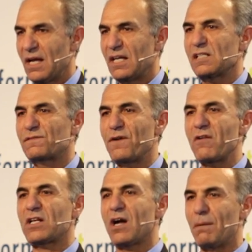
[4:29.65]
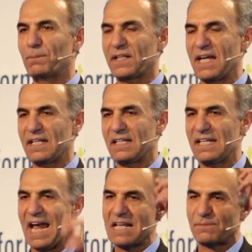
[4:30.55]
It is very complicated.
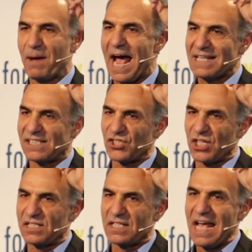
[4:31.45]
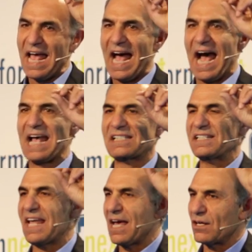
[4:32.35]
It has passages as
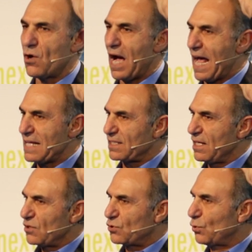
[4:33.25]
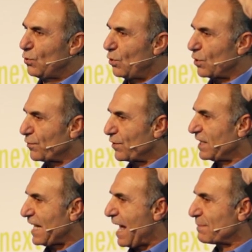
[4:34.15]
narrow as two or
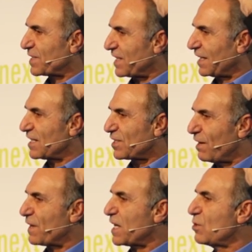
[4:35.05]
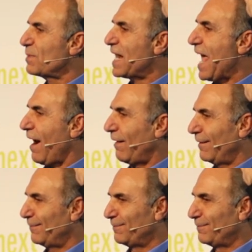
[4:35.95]
three times thickness of a human hair.